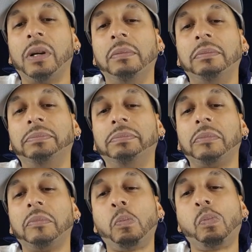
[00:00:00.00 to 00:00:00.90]

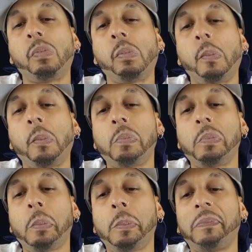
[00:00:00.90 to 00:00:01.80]

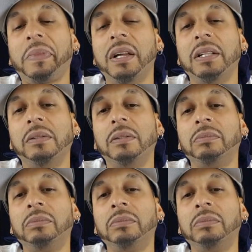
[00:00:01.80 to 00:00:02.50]
Nobody speaks.